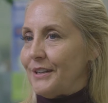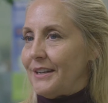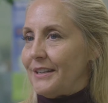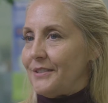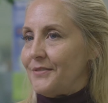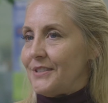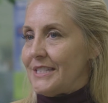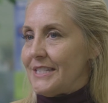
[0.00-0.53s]
kind
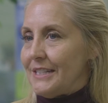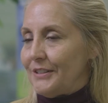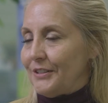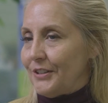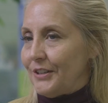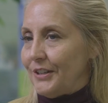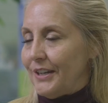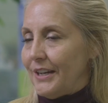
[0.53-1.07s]
of a
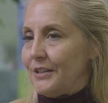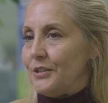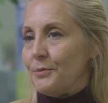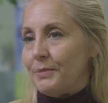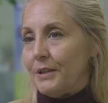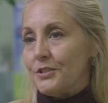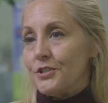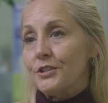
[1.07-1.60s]
dinner and your
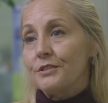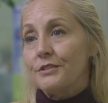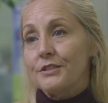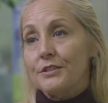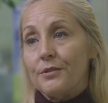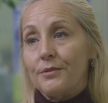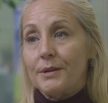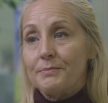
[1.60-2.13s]
blood sugars
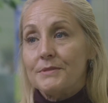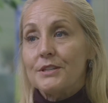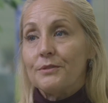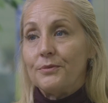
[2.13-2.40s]
go up to